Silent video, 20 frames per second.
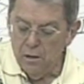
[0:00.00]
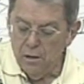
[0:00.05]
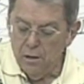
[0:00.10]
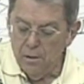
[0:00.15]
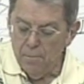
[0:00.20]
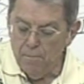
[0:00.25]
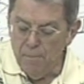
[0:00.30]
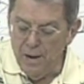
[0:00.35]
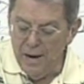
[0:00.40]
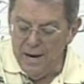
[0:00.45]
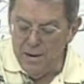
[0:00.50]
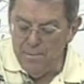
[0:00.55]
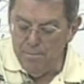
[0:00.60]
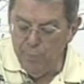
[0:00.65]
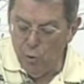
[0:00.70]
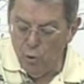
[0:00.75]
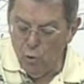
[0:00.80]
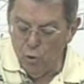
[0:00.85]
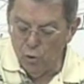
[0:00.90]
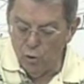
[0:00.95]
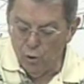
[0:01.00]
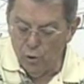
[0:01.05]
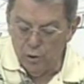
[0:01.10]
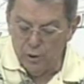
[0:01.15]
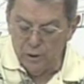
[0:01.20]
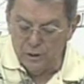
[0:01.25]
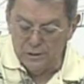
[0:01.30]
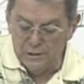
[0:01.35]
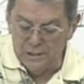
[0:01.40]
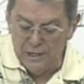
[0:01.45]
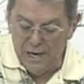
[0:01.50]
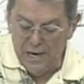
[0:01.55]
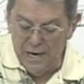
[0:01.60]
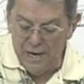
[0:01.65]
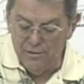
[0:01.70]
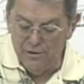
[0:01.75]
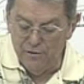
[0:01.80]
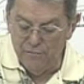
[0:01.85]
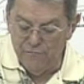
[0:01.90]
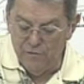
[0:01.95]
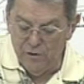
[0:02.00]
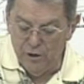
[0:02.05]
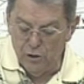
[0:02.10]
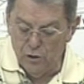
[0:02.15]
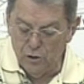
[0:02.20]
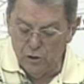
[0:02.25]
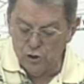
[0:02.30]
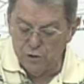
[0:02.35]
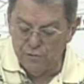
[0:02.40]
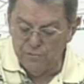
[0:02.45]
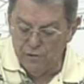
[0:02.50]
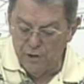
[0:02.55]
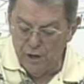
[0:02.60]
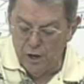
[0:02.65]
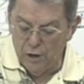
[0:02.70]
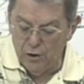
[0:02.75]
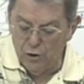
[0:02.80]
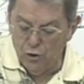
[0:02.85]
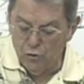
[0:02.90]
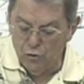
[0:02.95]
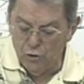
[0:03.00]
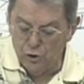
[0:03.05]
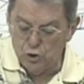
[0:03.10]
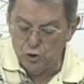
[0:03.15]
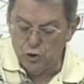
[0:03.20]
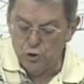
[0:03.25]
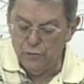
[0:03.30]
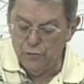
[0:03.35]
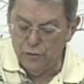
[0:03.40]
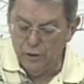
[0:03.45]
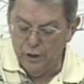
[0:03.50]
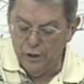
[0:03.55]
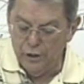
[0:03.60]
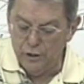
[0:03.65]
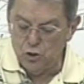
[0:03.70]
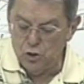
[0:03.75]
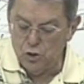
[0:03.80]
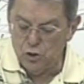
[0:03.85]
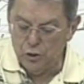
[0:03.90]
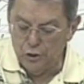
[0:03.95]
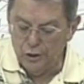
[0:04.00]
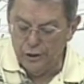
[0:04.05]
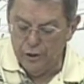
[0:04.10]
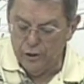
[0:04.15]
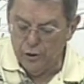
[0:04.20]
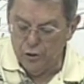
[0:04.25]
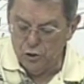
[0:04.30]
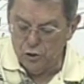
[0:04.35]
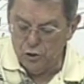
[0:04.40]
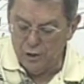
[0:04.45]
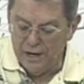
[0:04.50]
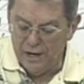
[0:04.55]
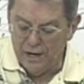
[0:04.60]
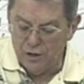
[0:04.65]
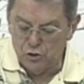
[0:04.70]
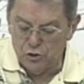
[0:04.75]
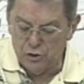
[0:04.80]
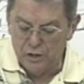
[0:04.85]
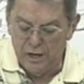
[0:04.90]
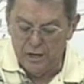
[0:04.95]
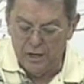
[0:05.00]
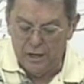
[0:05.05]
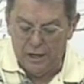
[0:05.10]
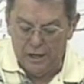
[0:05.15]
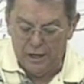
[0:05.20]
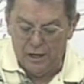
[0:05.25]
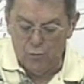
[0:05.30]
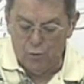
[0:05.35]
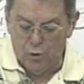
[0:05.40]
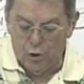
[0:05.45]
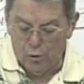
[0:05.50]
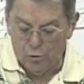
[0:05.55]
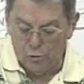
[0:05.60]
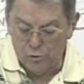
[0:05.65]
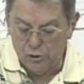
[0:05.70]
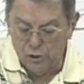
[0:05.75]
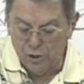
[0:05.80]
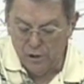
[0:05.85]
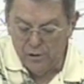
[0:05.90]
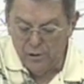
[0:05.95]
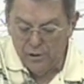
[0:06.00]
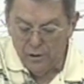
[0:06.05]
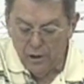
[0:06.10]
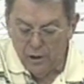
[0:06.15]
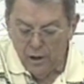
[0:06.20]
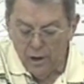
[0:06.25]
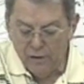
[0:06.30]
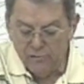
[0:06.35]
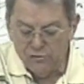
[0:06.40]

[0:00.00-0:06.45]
main portal contained the figures of non-Christian religious leaders and outstanding heroes of